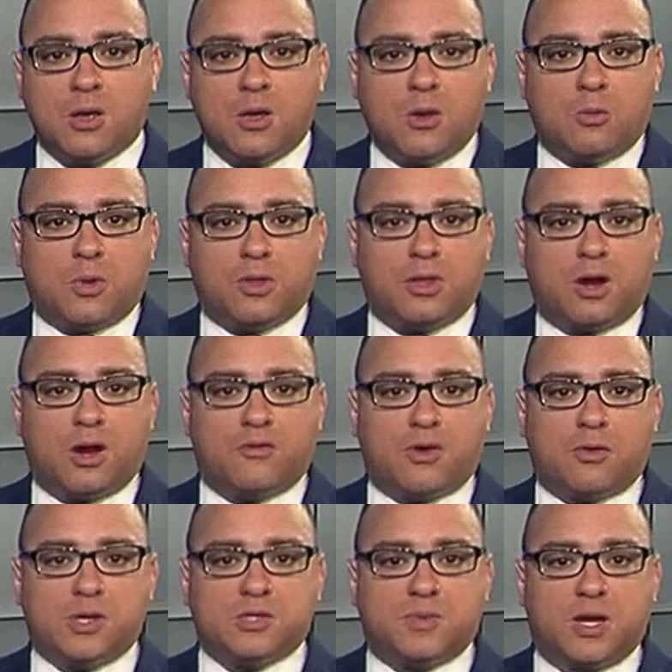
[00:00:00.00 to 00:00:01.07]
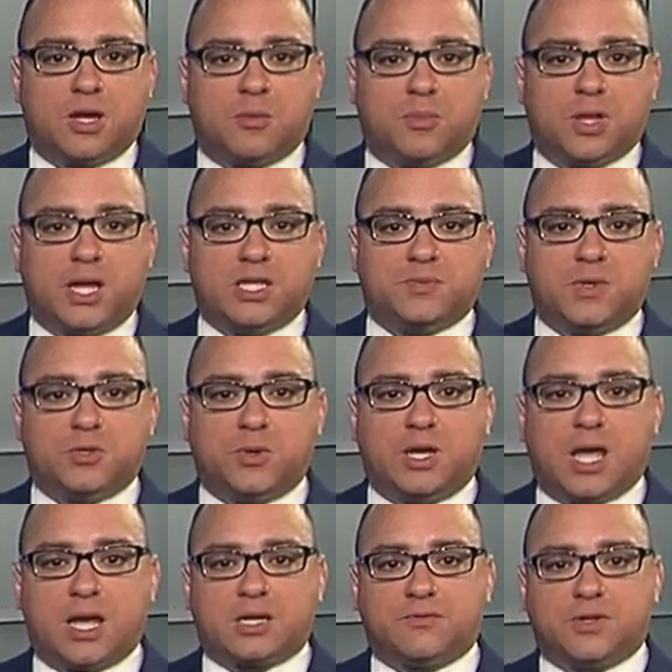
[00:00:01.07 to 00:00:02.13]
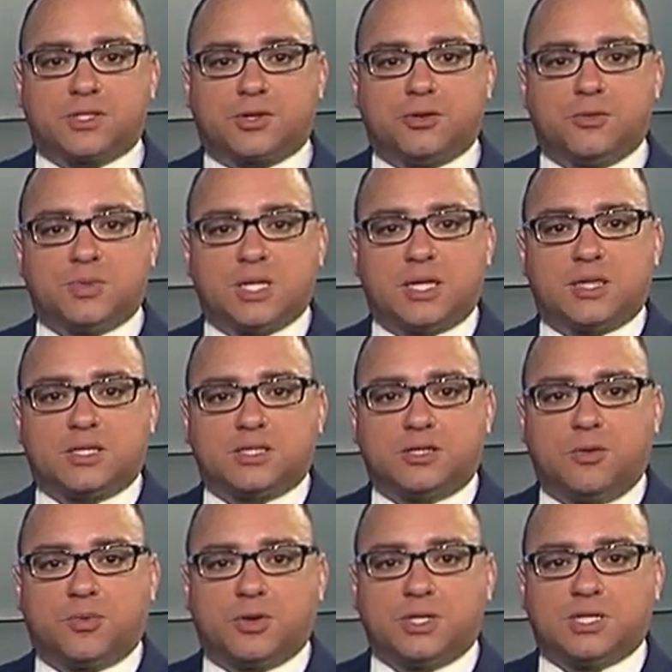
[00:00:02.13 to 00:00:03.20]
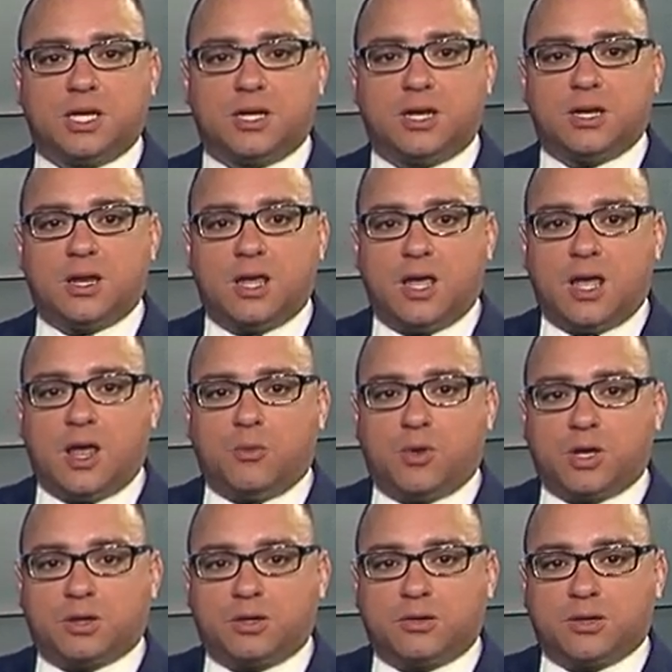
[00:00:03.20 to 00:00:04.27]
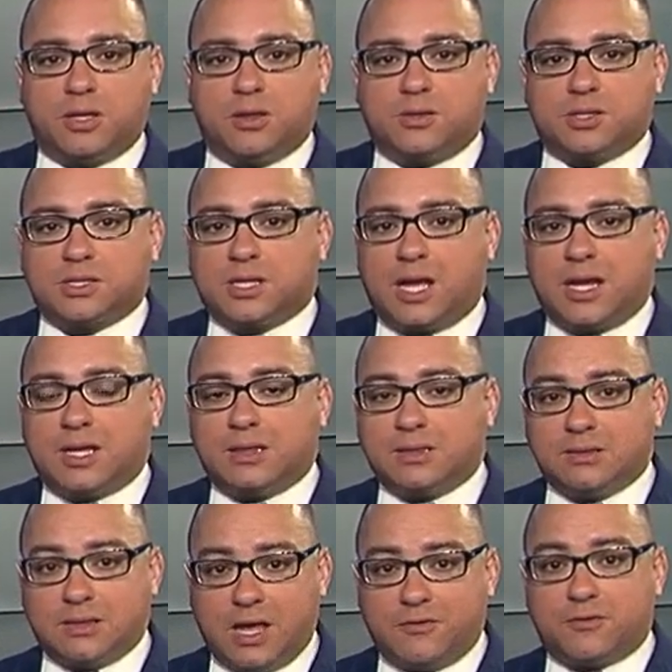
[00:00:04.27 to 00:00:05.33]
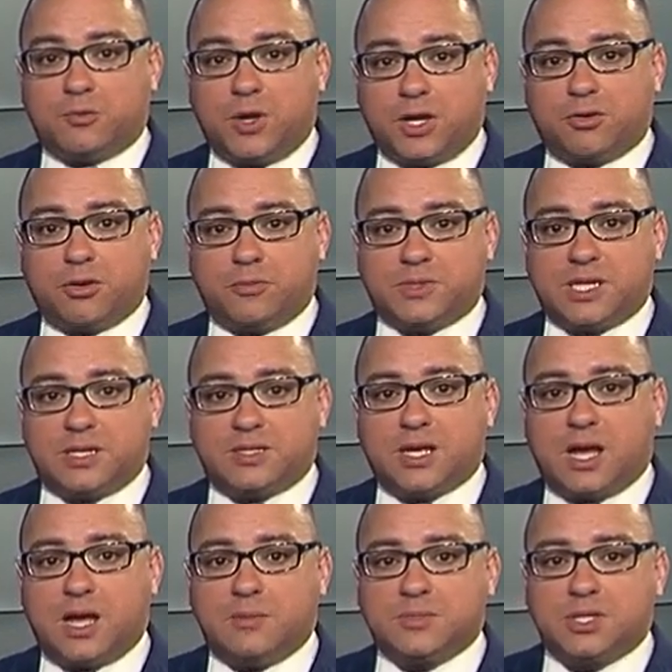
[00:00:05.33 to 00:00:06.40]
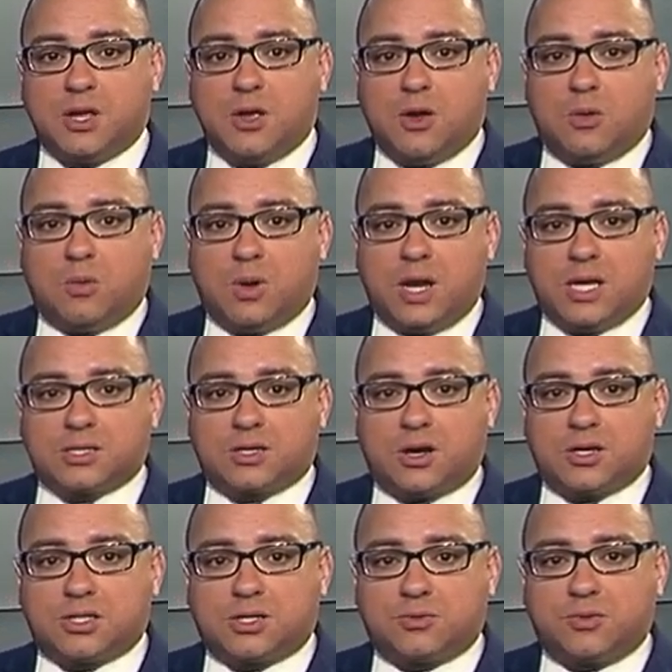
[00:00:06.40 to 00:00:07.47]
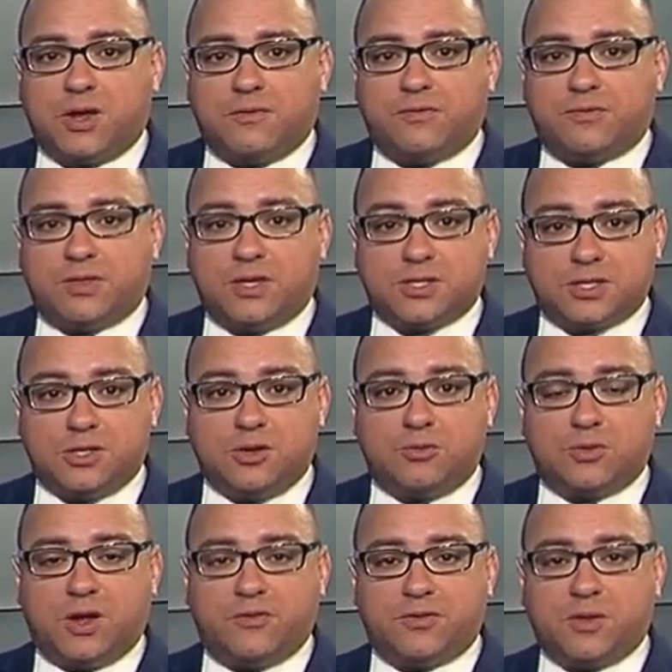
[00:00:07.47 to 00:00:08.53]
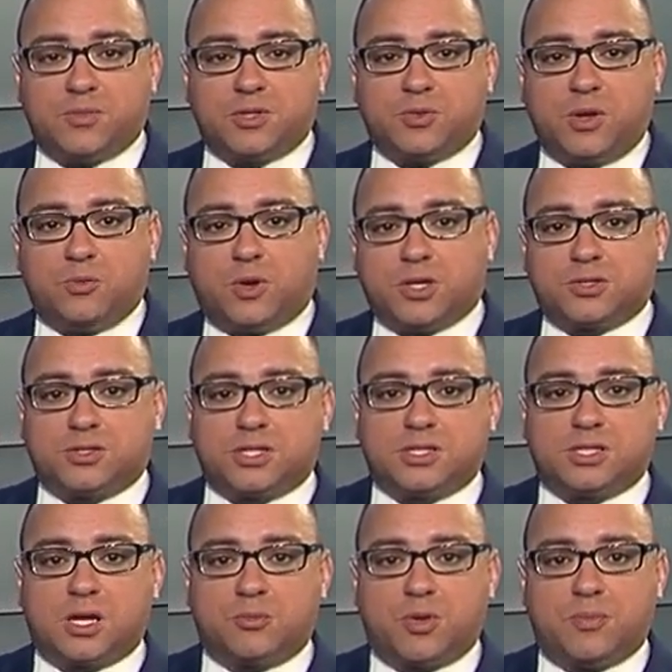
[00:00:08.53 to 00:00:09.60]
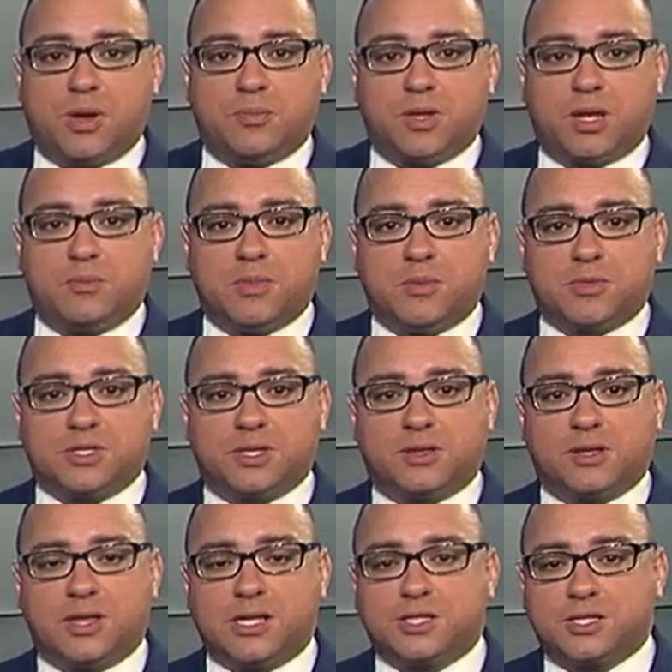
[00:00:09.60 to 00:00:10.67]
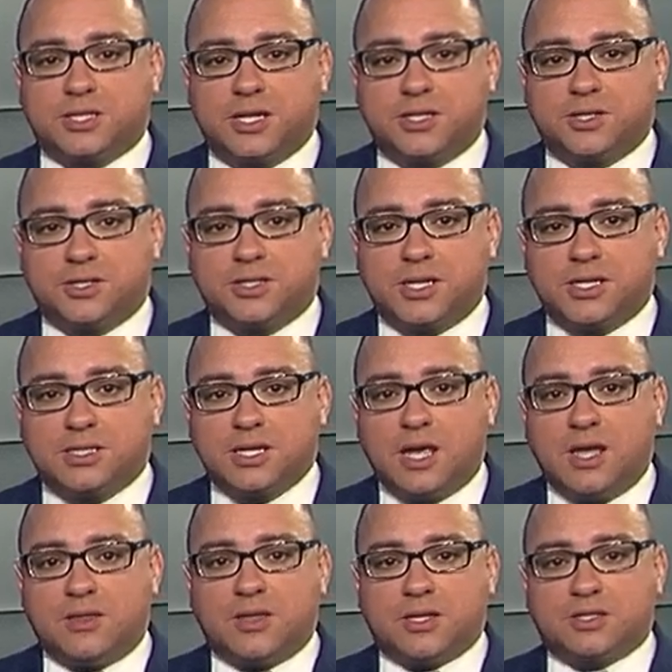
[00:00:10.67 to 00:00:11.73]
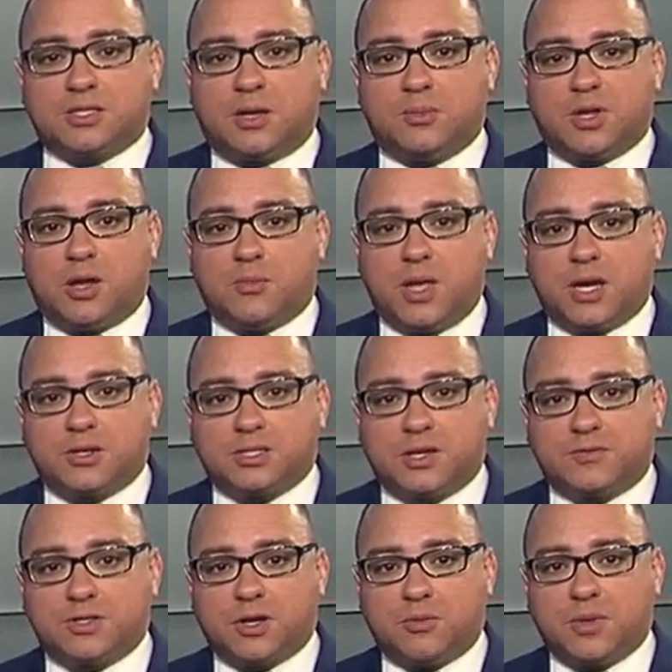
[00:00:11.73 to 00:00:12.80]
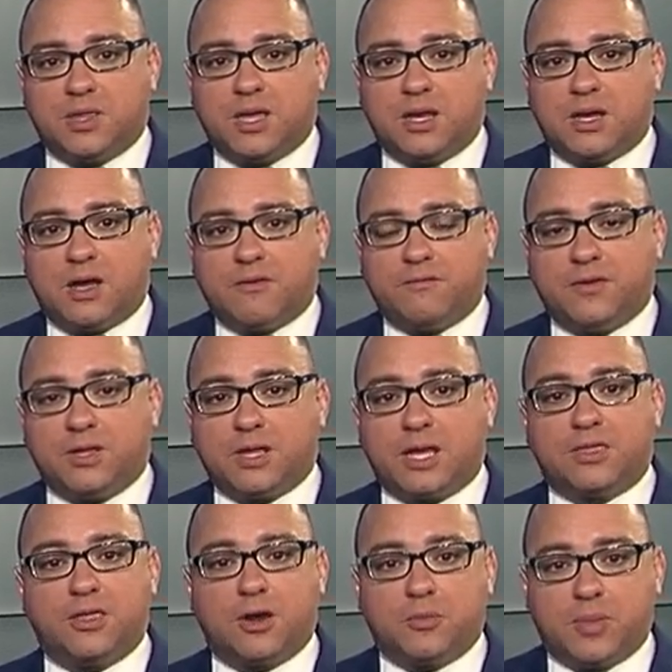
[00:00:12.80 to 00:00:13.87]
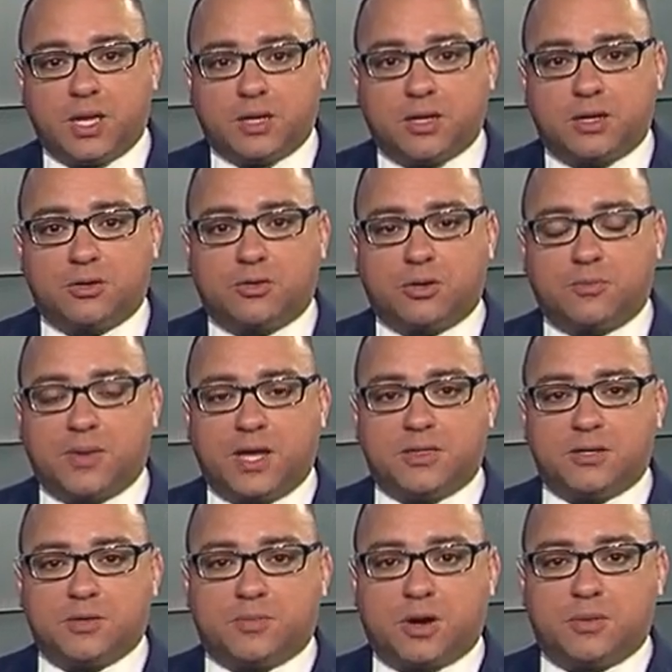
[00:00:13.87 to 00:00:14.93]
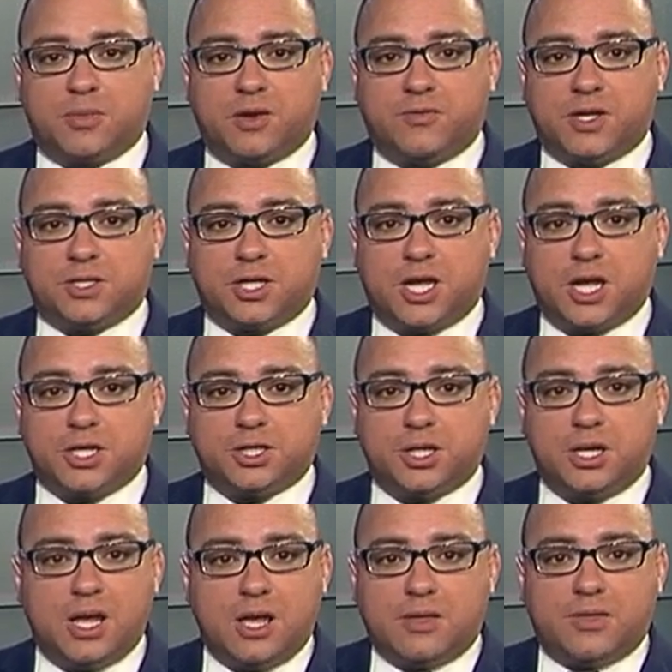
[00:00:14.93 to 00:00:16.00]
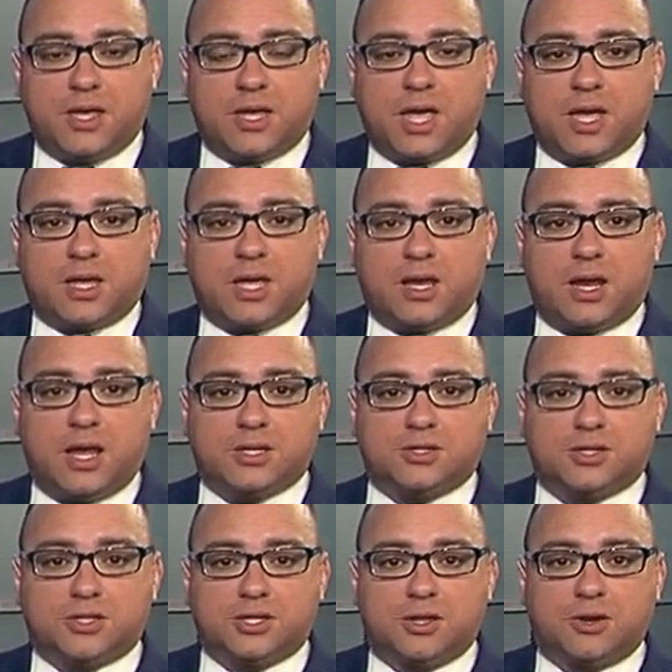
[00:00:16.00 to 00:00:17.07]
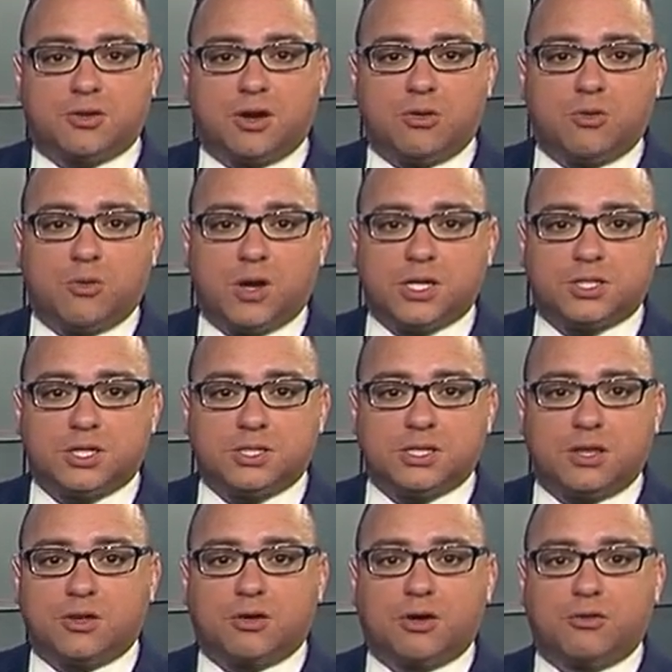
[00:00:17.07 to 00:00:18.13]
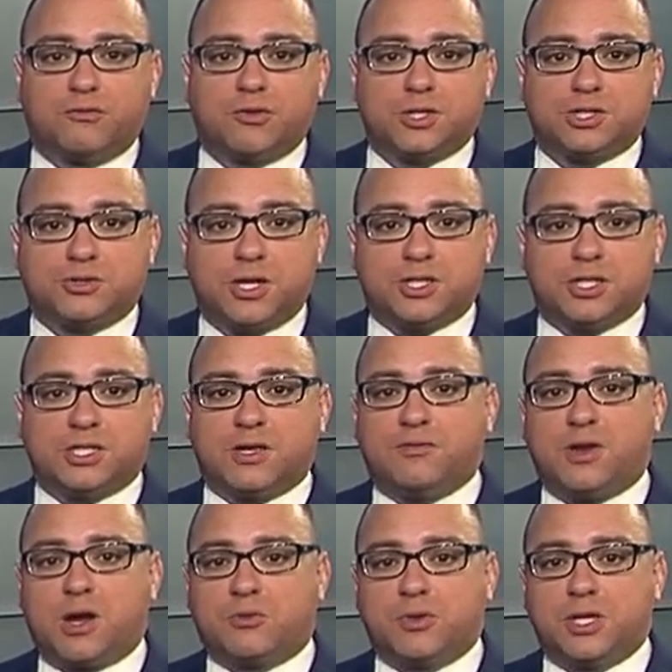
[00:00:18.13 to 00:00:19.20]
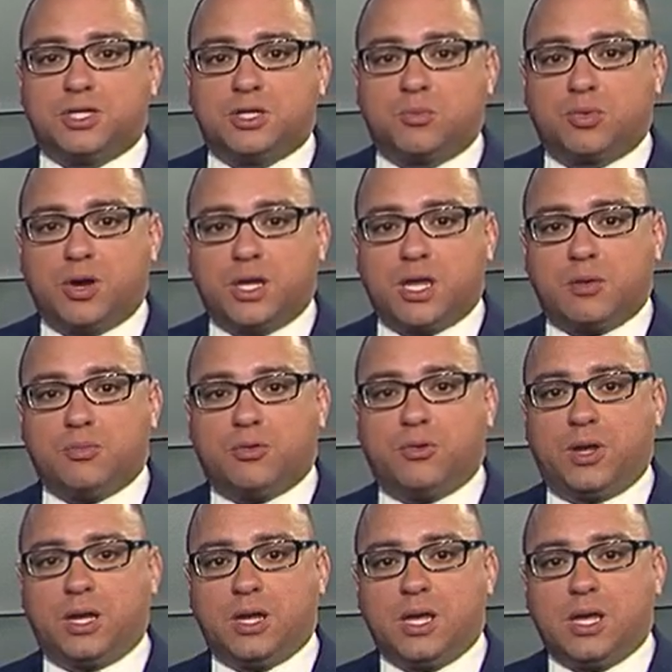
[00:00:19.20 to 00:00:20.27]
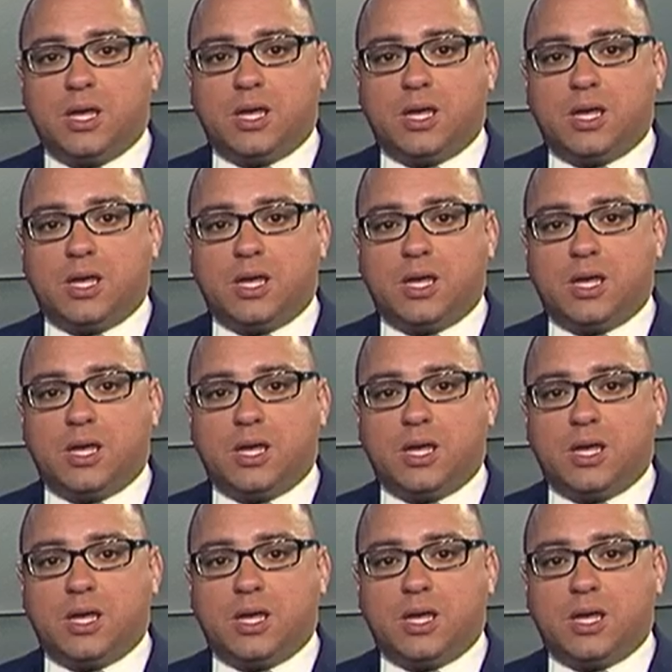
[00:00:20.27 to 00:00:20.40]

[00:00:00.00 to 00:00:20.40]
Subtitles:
While there have always been complaints between activist groups and the superintendent and what clearly looks like left-wing groups at times, what has caused a rift, this new rift in between Walters and some Republican members of the legislatures, is that some lawmakers have told me they now feel like they're being ignored by the Department of Education. They can't get answers to their own questions, and their own frustrations have now reached a breaking point.